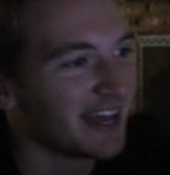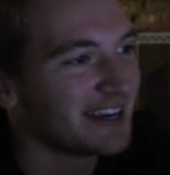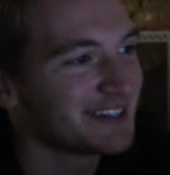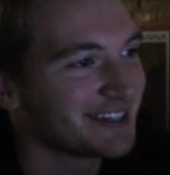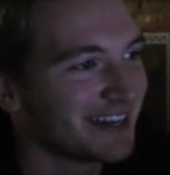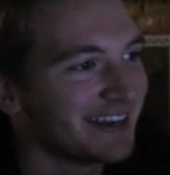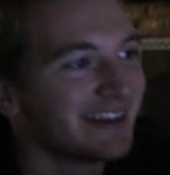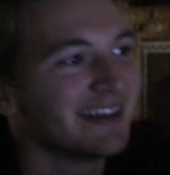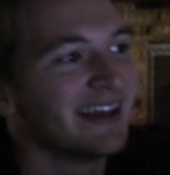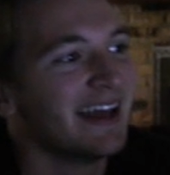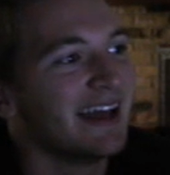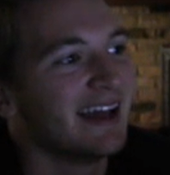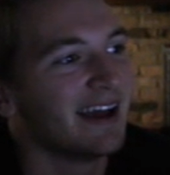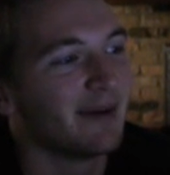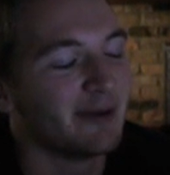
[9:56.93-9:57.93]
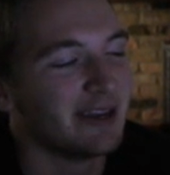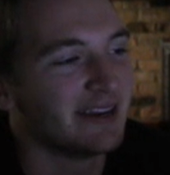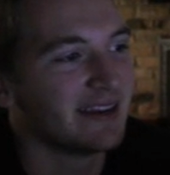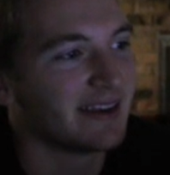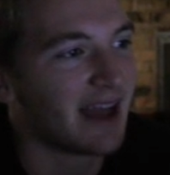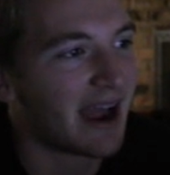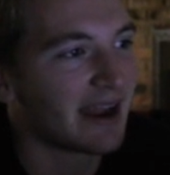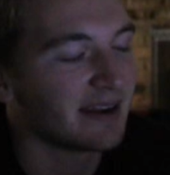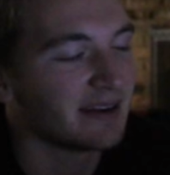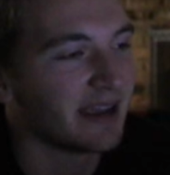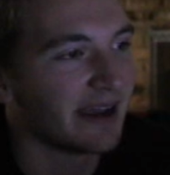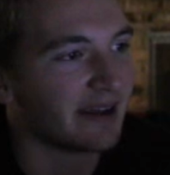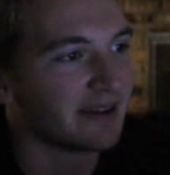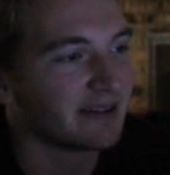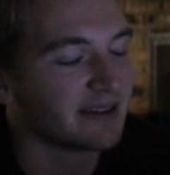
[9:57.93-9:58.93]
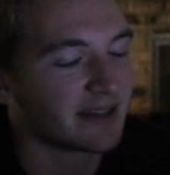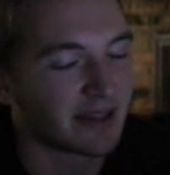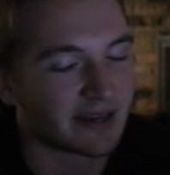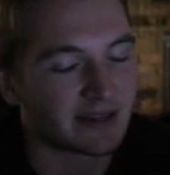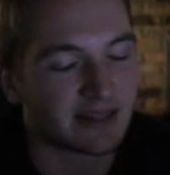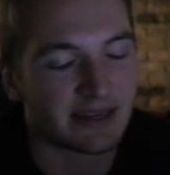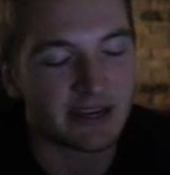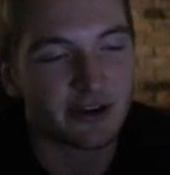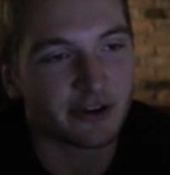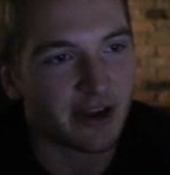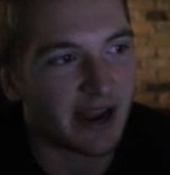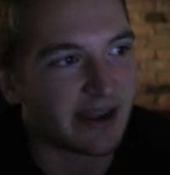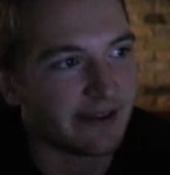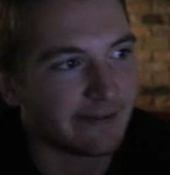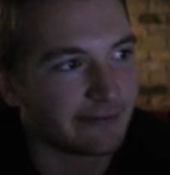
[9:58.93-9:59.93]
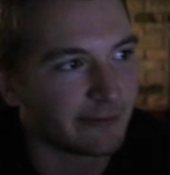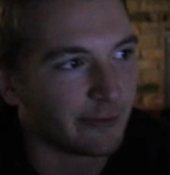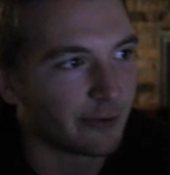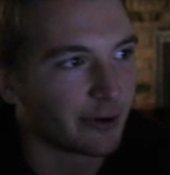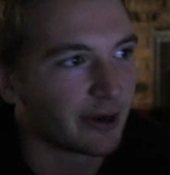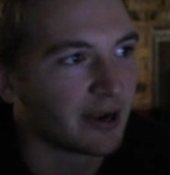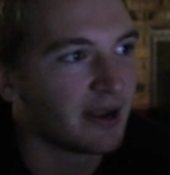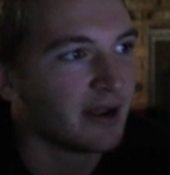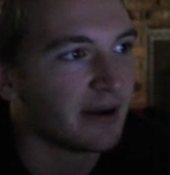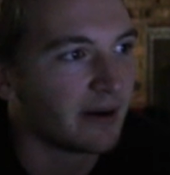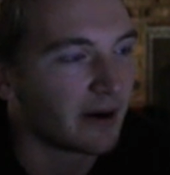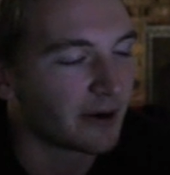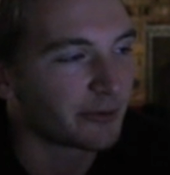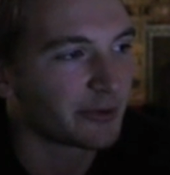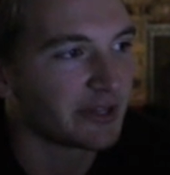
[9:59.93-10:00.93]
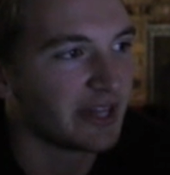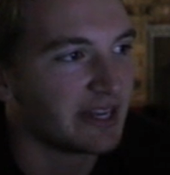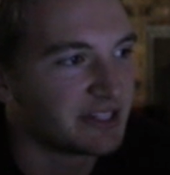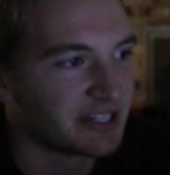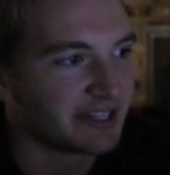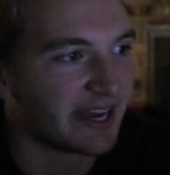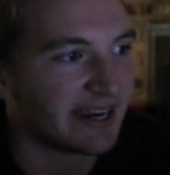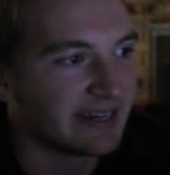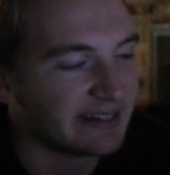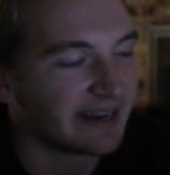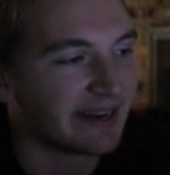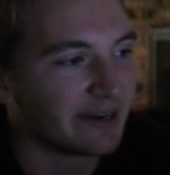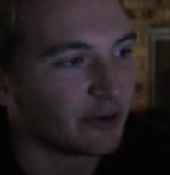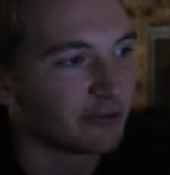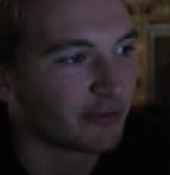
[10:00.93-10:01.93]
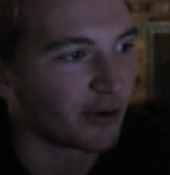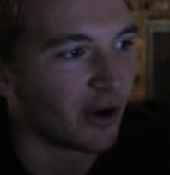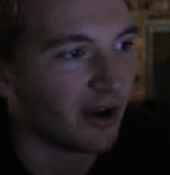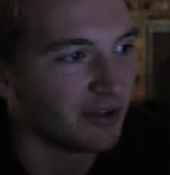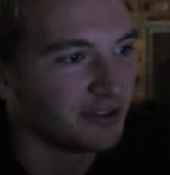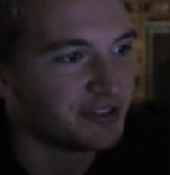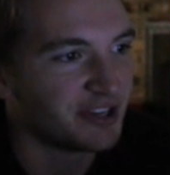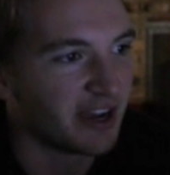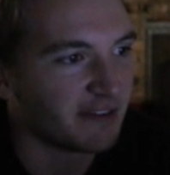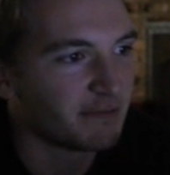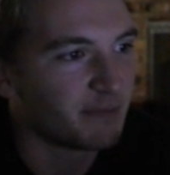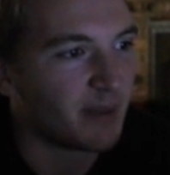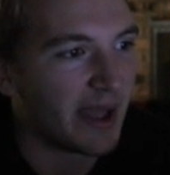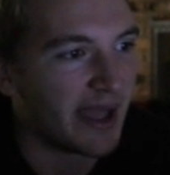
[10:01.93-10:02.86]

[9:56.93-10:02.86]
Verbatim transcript: legend. I mean, like the year 94, hardware legend 99 overall, Jeff